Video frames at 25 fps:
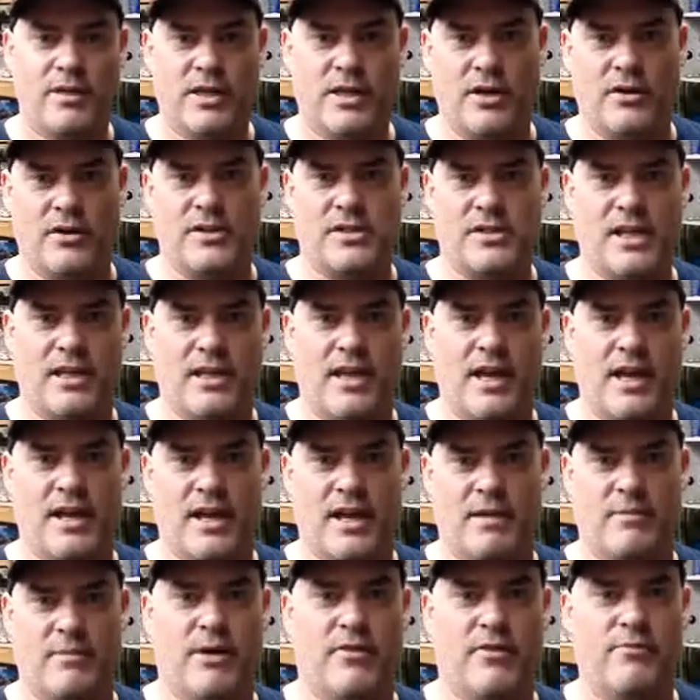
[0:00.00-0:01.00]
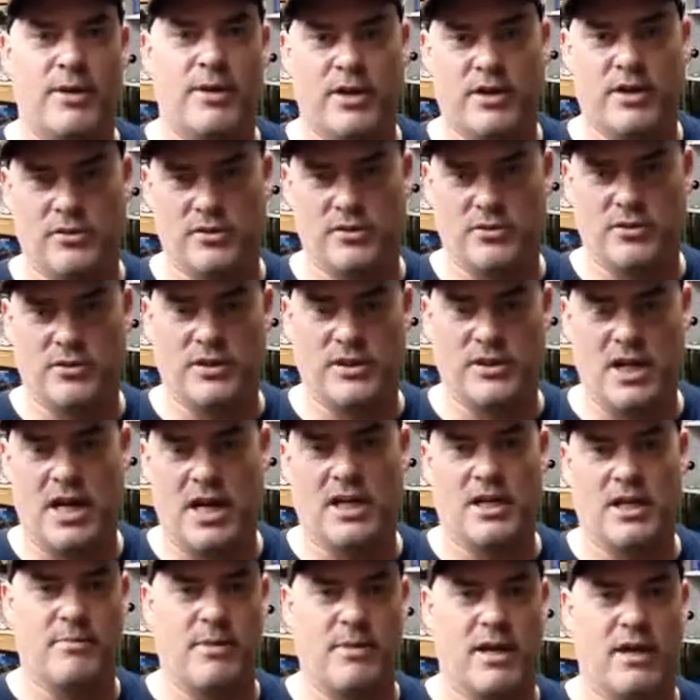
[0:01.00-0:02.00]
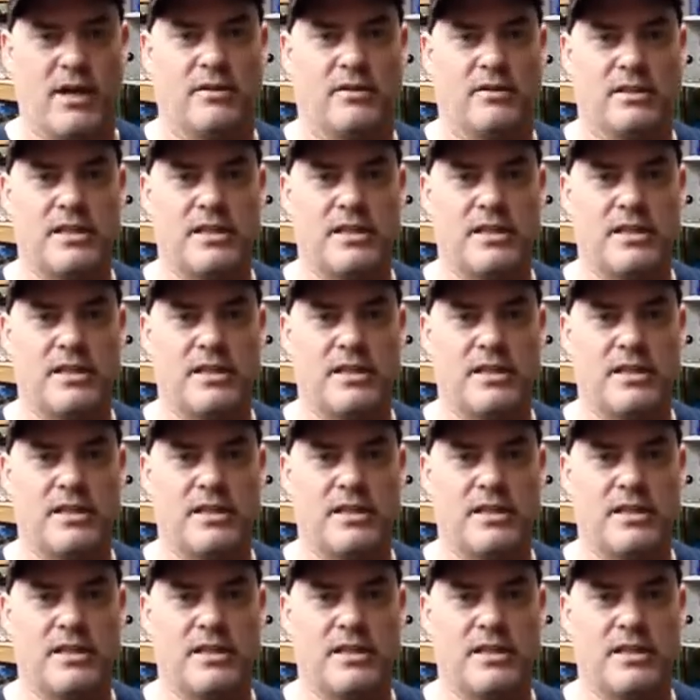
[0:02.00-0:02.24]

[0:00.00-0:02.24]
you know, you say that name and everybody knows what you're talking about,